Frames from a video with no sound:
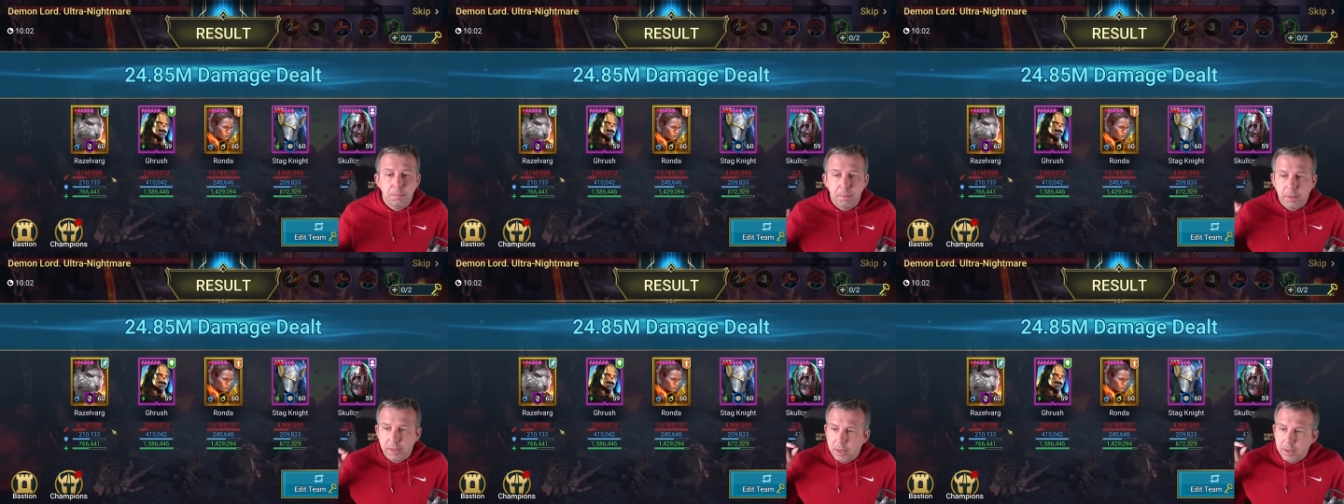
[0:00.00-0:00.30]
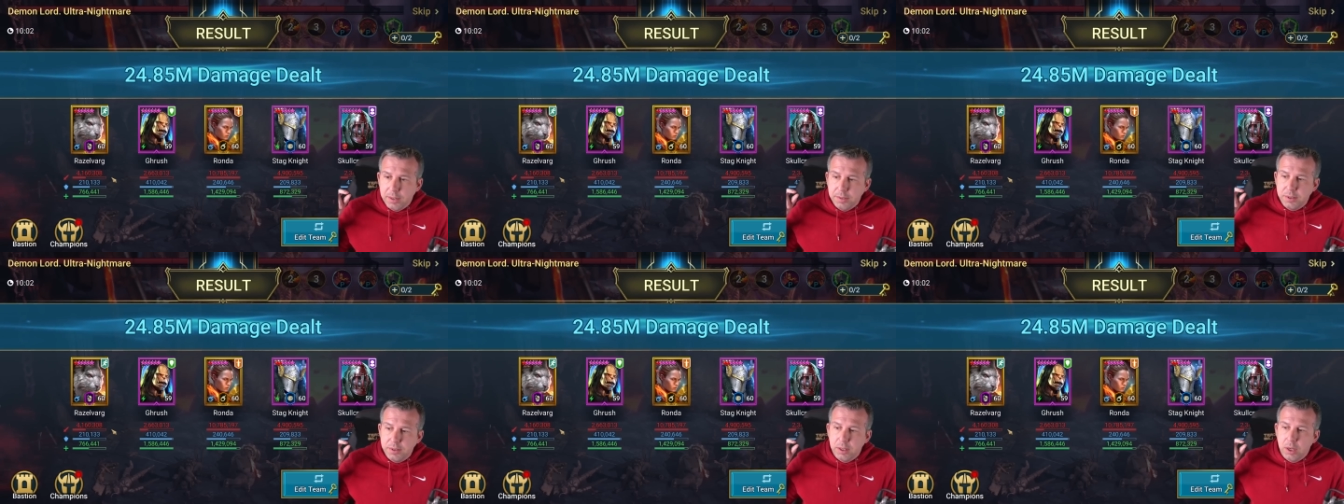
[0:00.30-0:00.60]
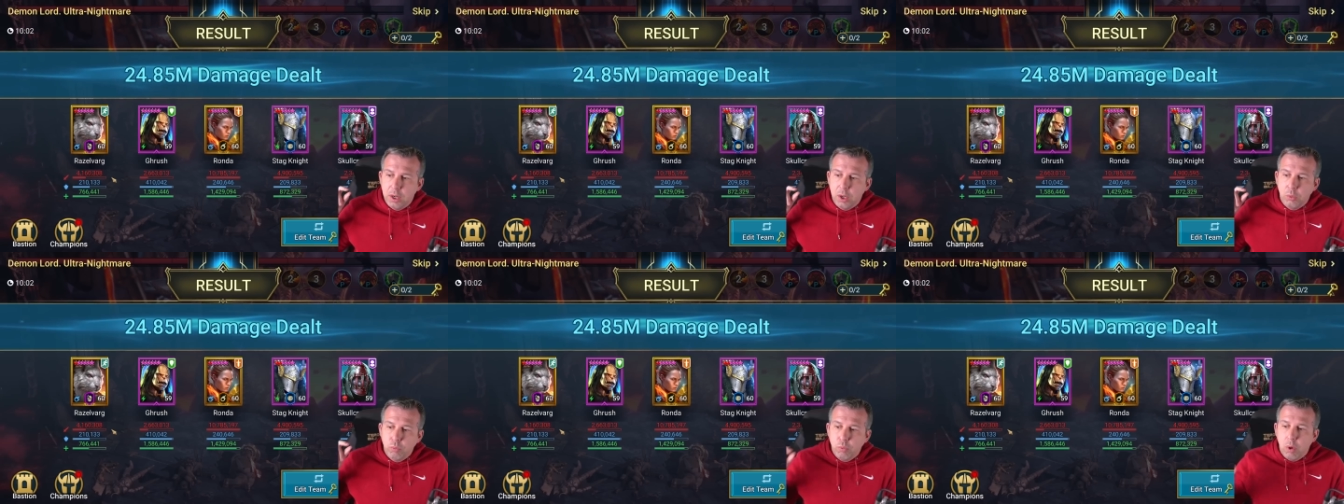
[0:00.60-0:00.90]

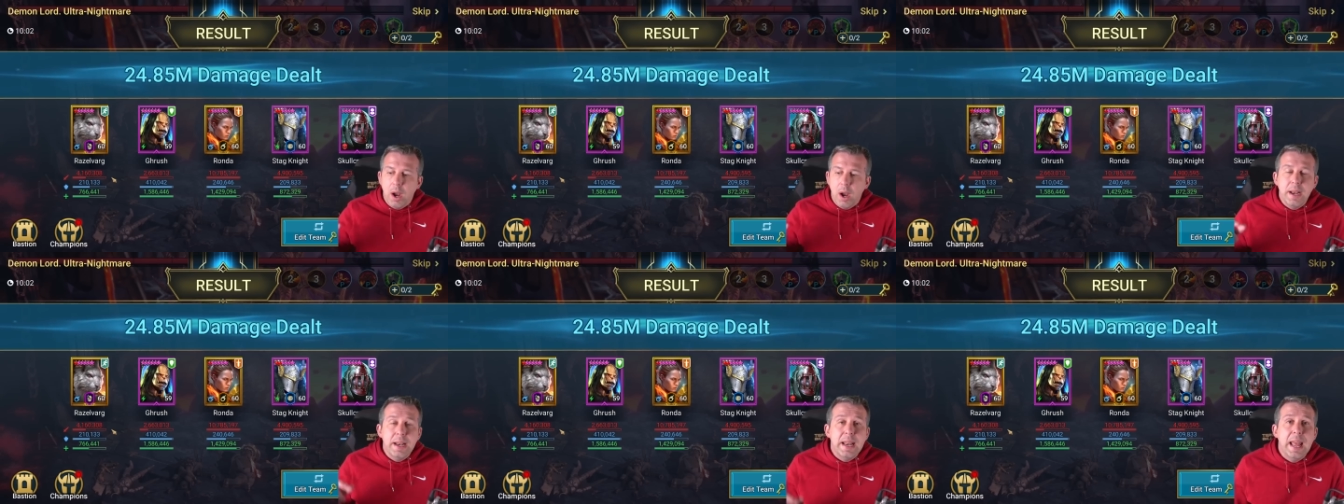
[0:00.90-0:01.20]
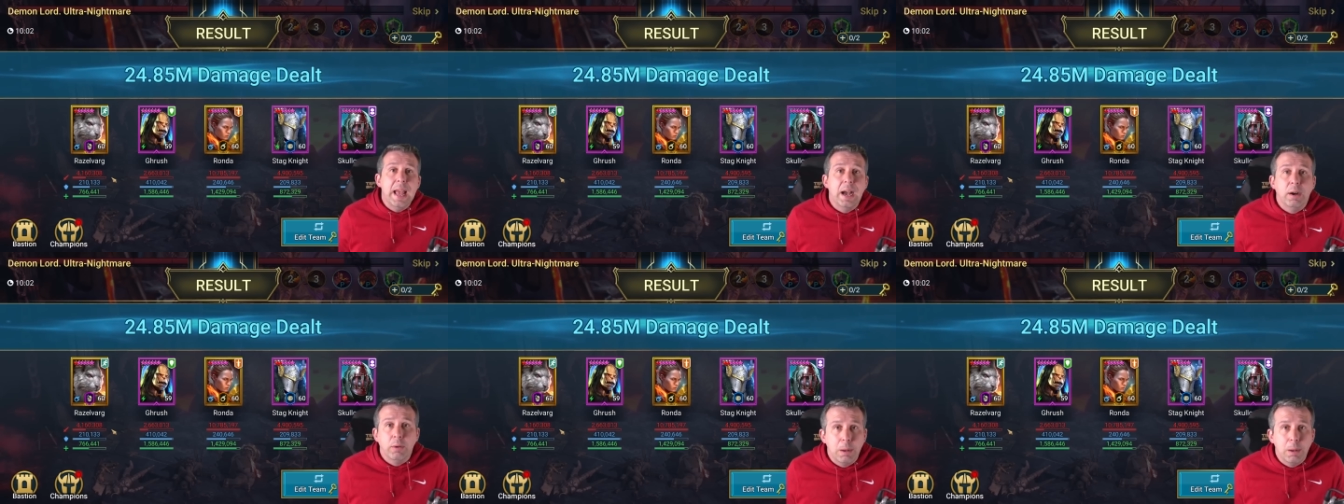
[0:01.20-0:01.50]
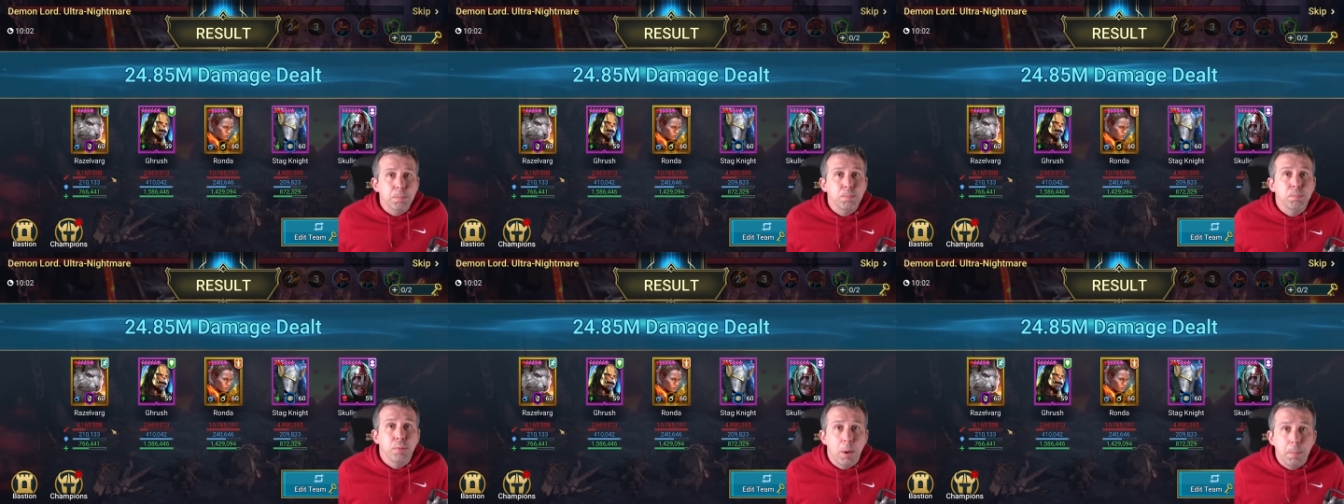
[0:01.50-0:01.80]
Because right now,
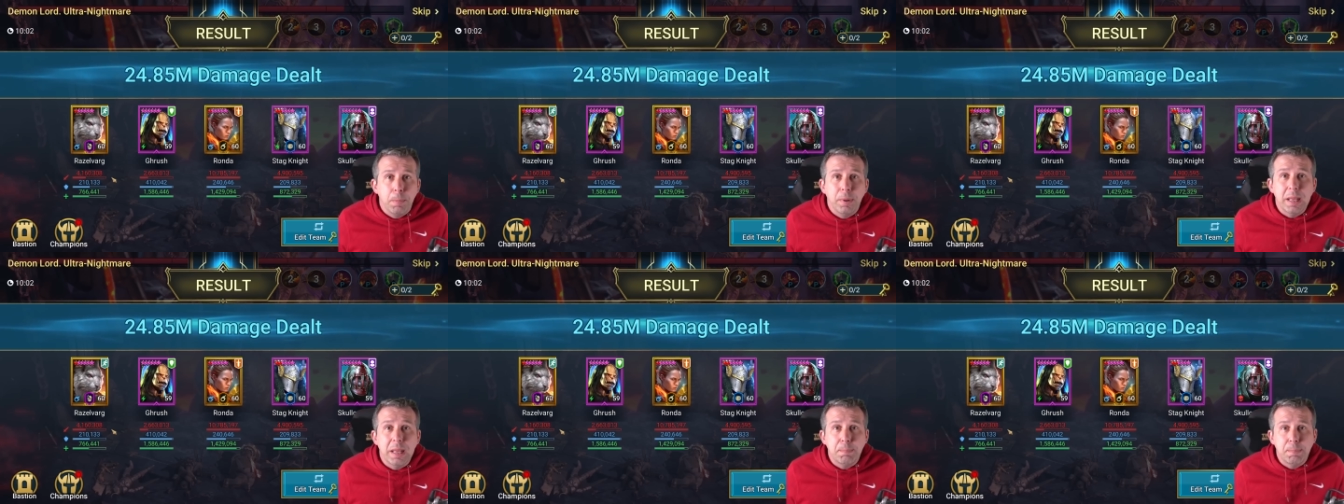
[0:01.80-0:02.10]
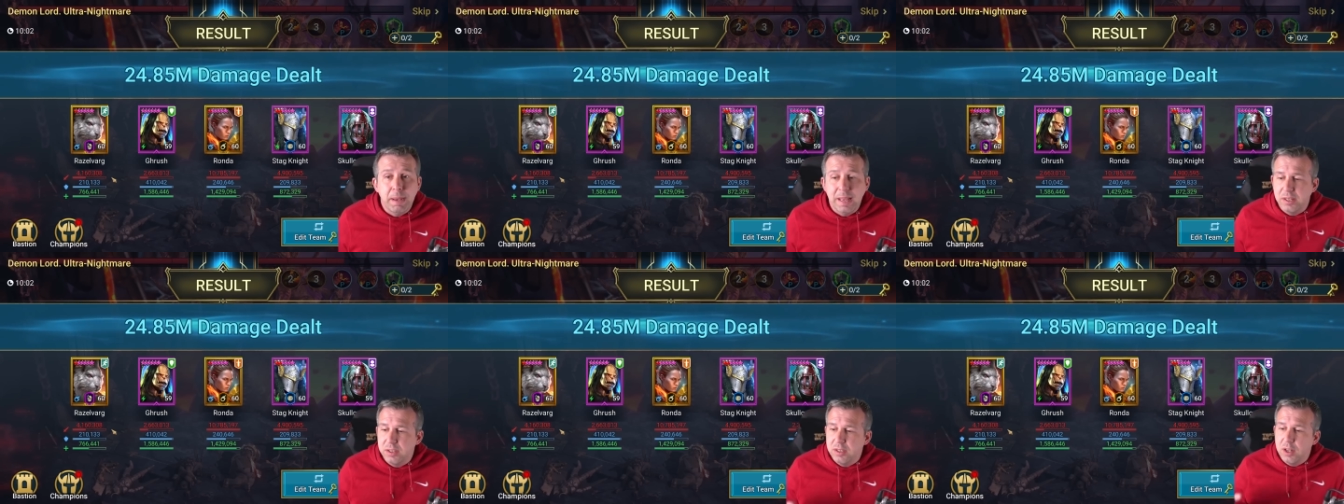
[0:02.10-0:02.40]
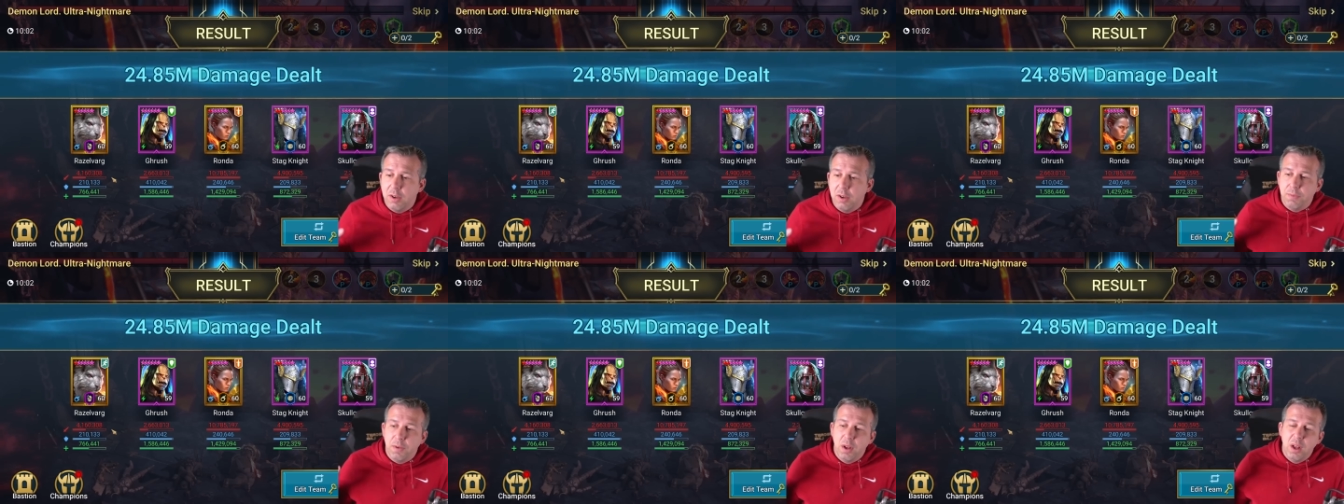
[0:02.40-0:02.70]
I'm properly
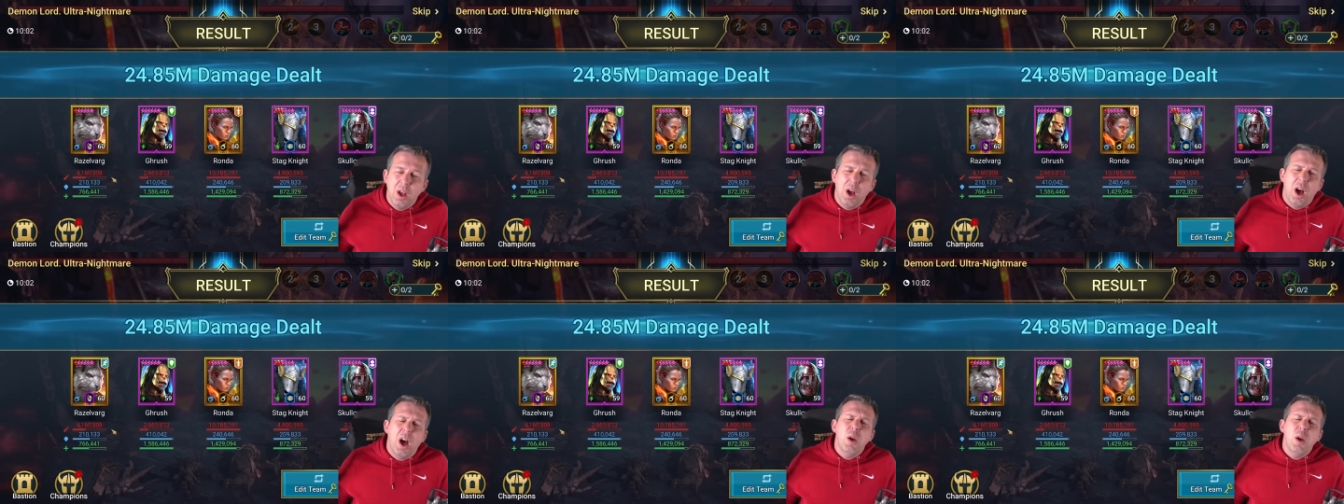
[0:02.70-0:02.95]
pissed off.